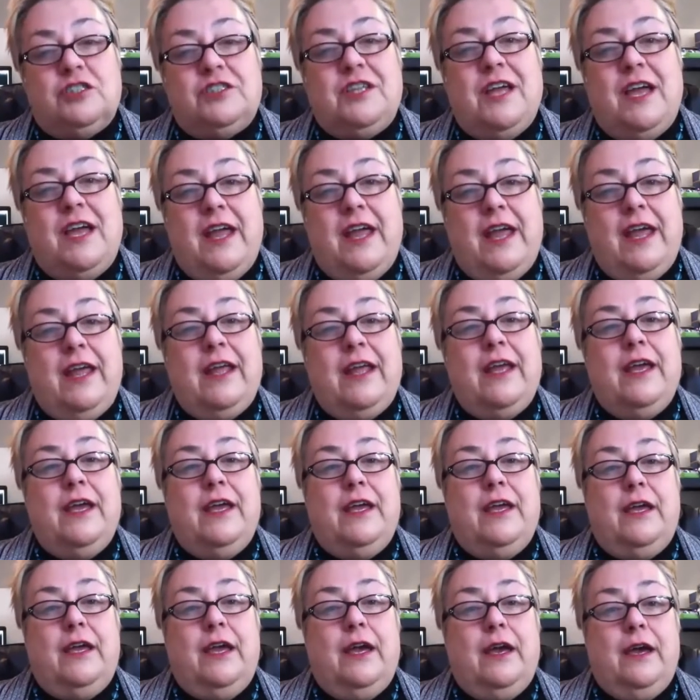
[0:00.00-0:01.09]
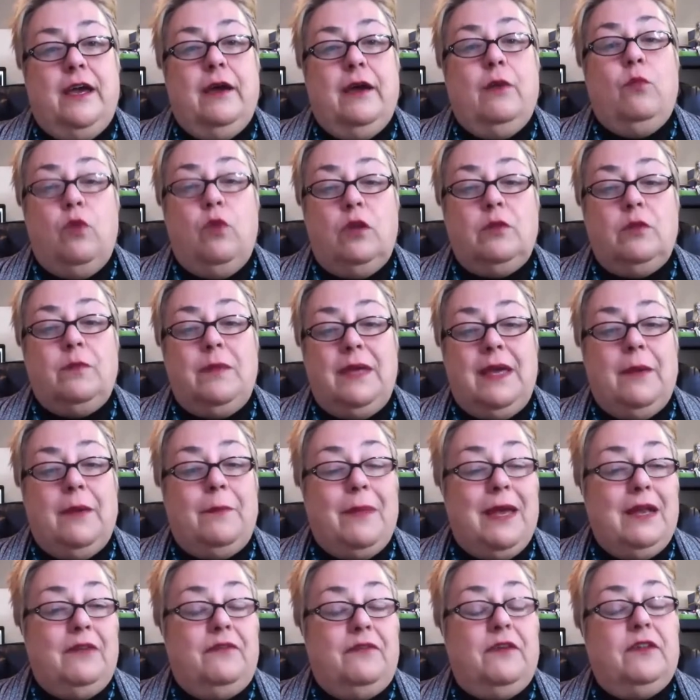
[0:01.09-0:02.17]
that uh, would be a
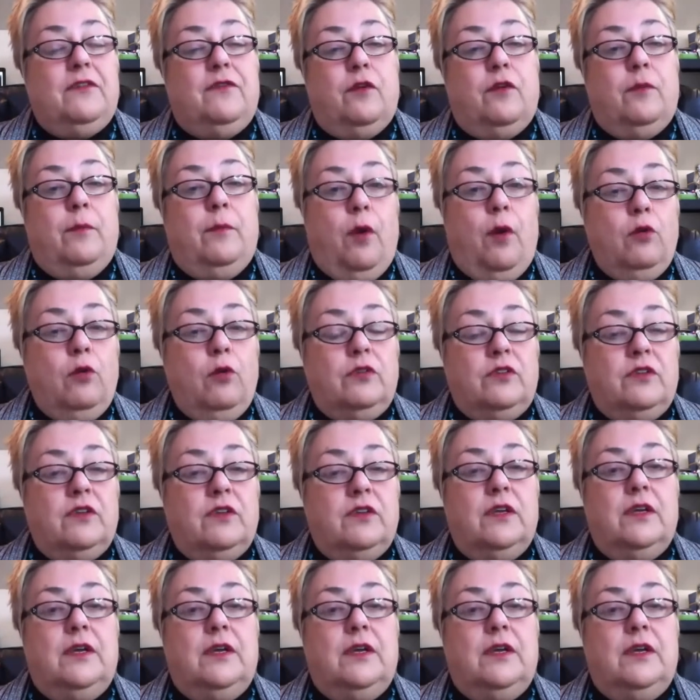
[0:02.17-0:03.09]
benefit for both